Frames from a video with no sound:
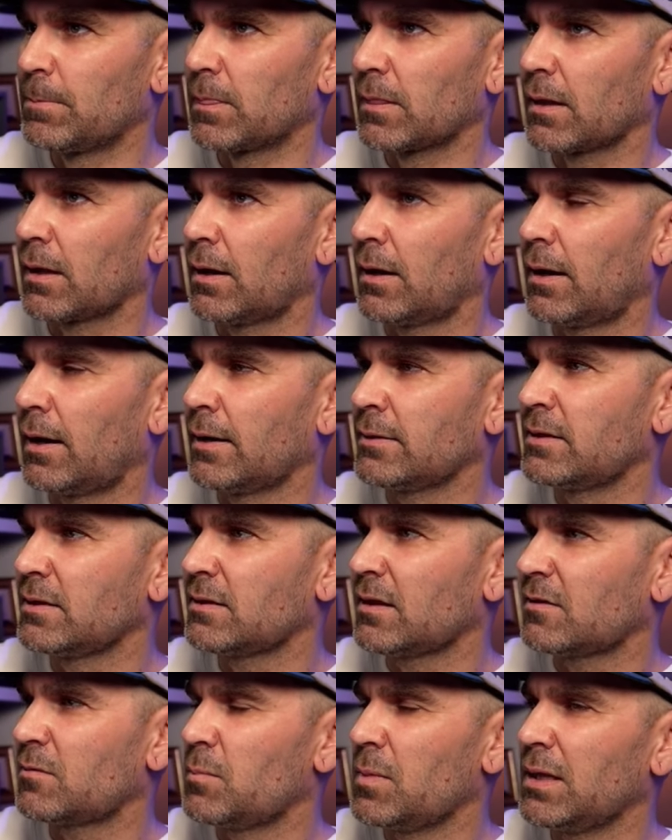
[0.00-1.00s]
I think
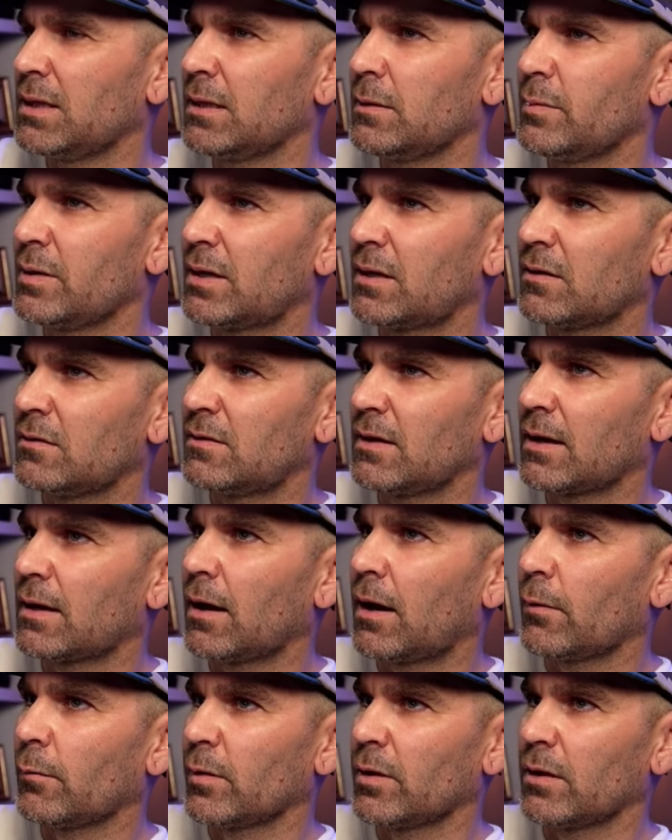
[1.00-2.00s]
that's mainly because they
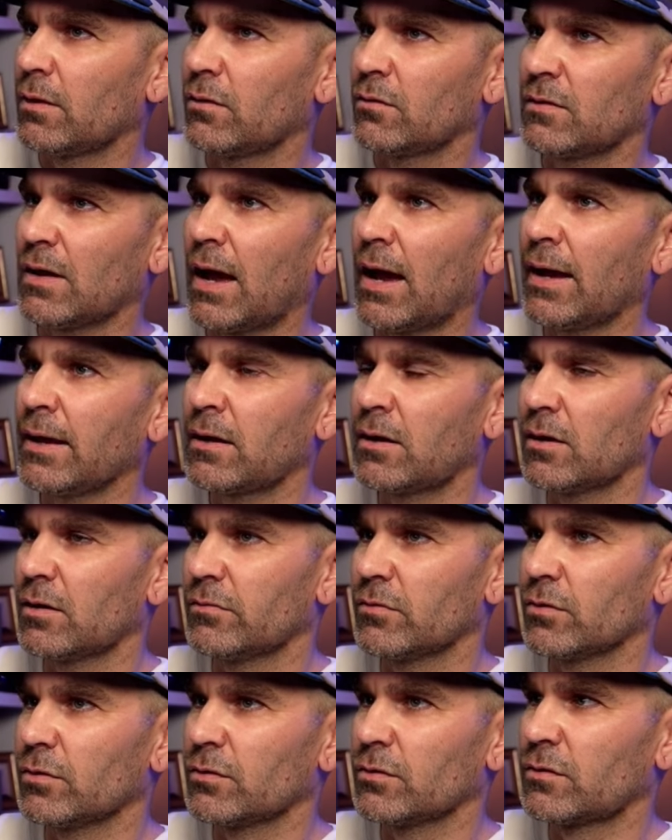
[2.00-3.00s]
got rid of those eye
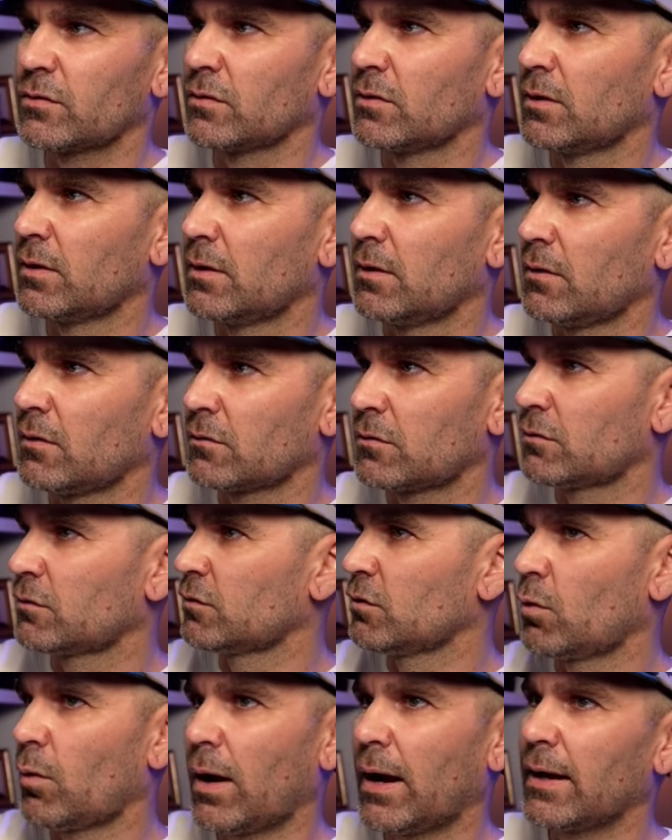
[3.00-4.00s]
covers. So there's
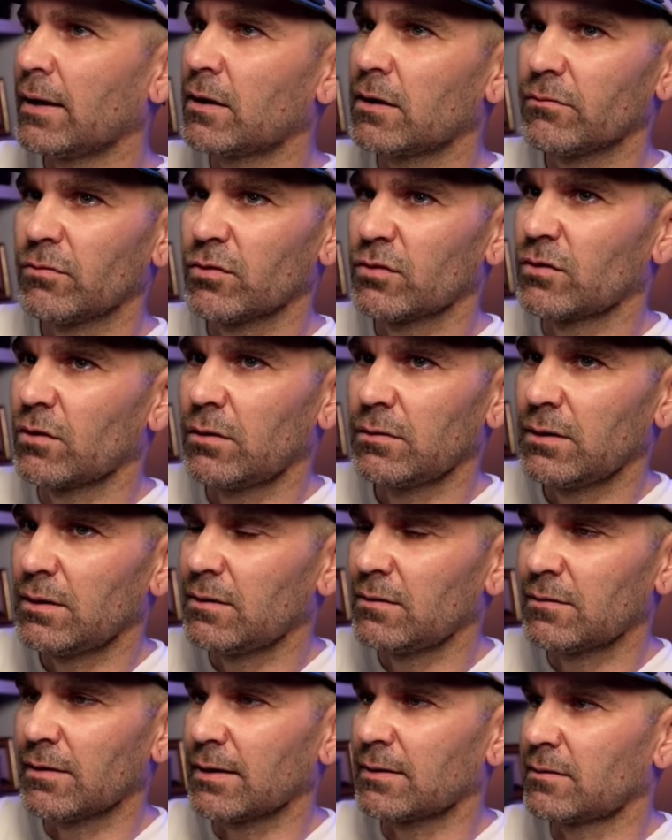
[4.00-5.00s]
no eye covers on
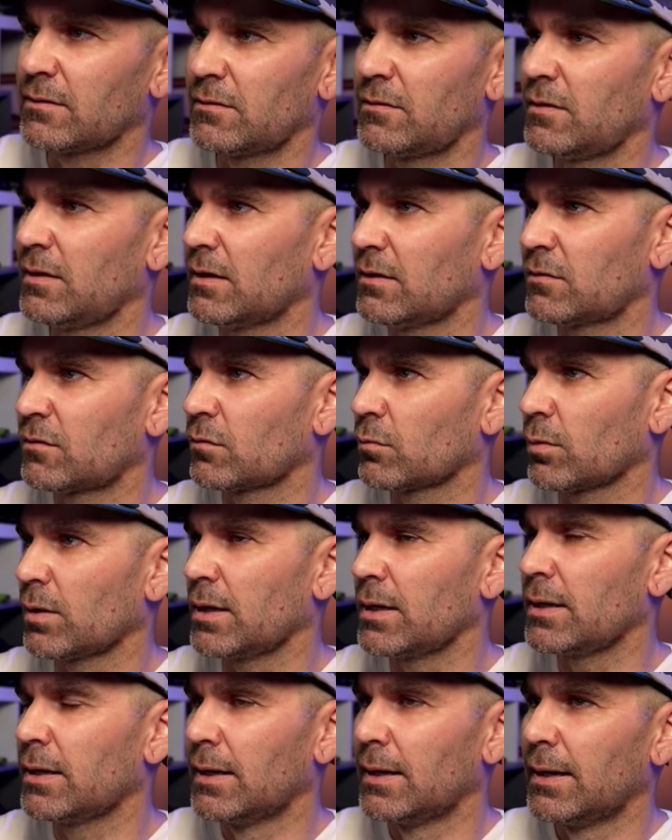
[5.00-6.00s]
these like the
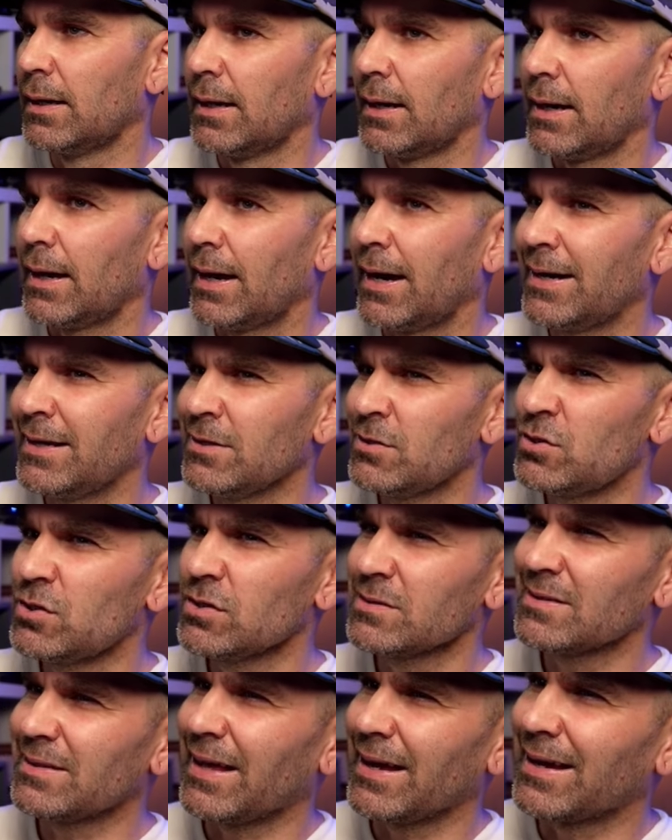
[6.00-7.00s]
CS3. And it's
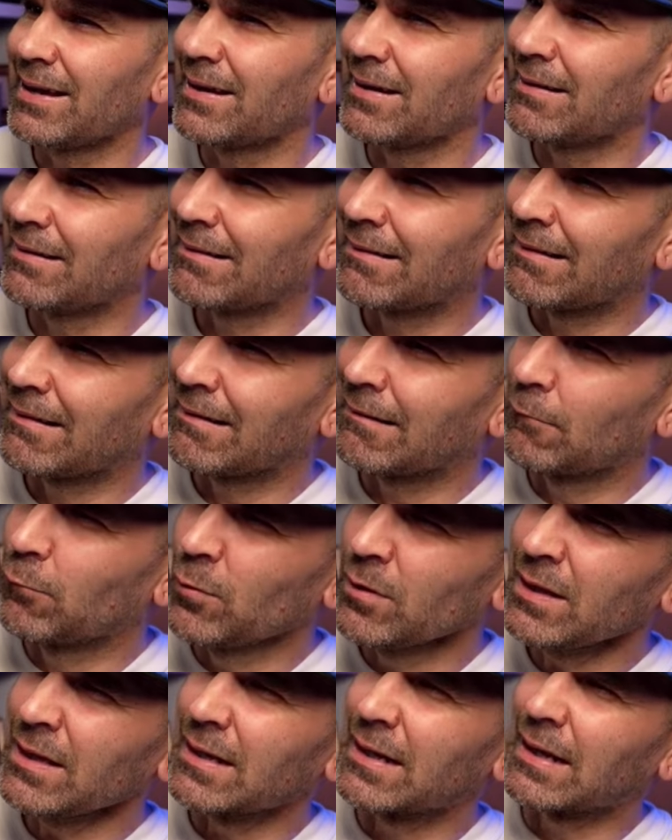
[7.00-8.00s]
just like
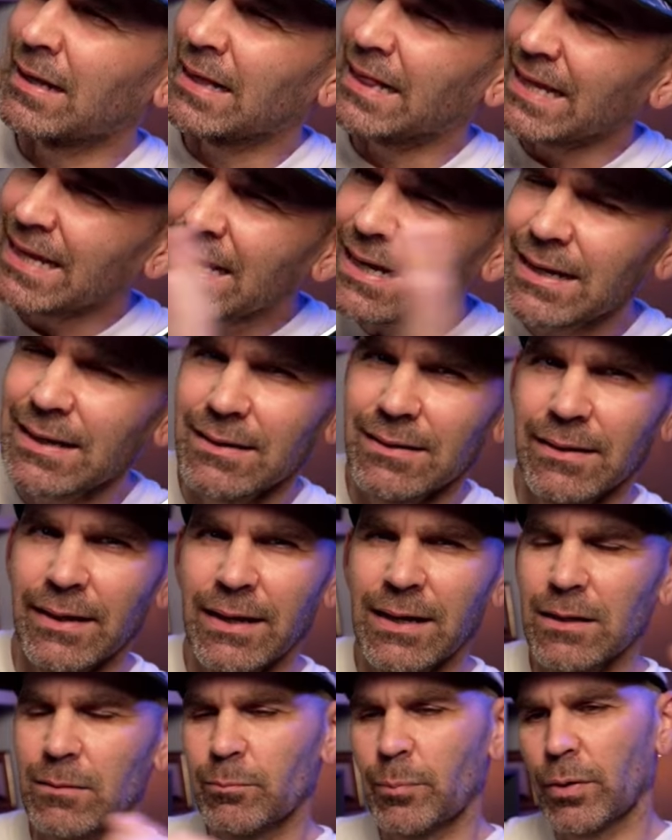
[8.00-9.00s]
really clean.
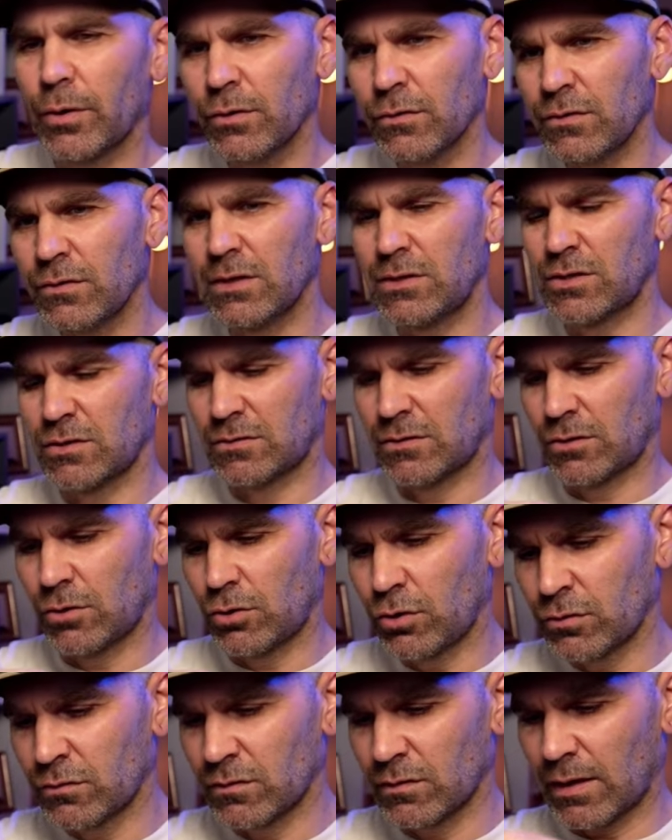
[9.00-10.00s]
Like in person, it just
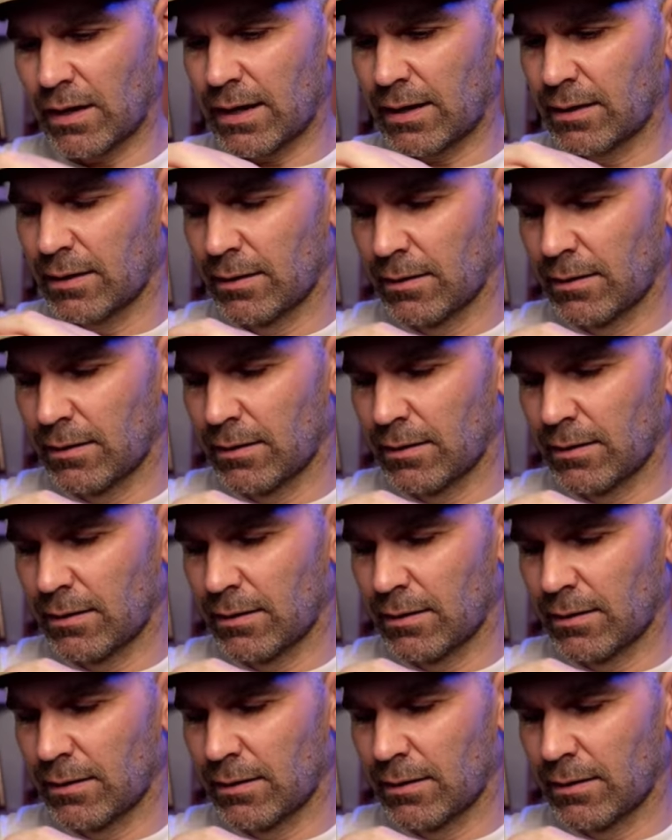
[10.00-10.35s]
looks like